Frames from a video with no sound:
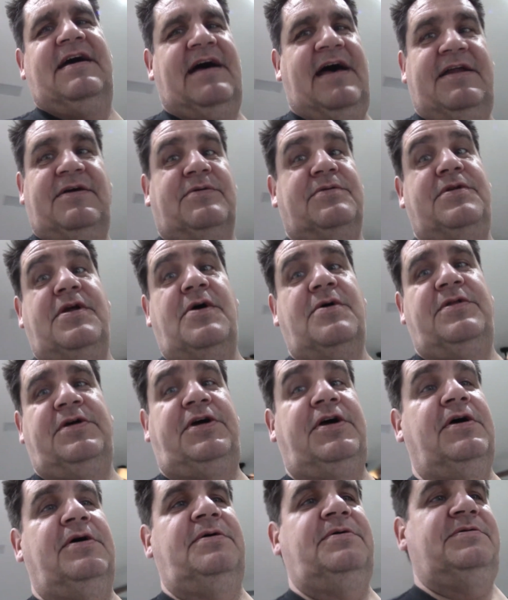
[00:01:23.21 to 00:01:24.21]
I don't know the
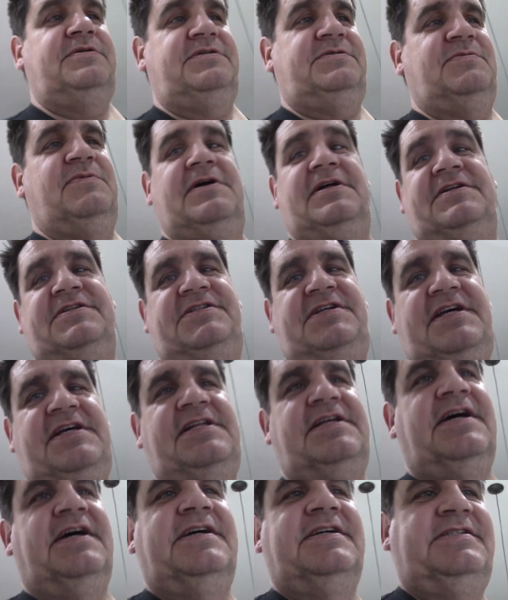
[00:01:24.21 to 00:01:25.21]
code as well as
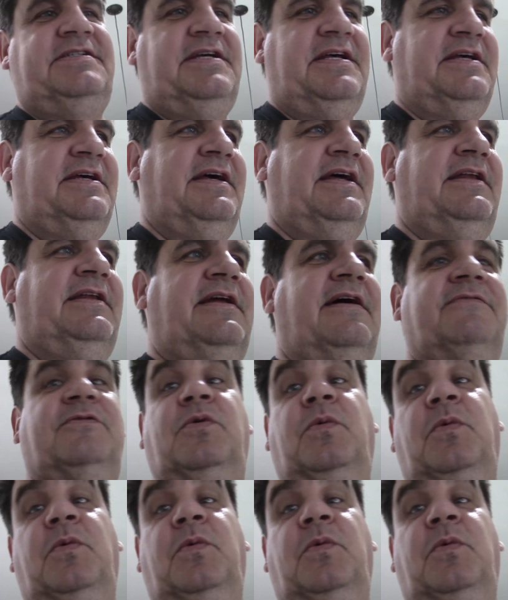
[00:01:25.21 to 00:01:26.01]
he does and never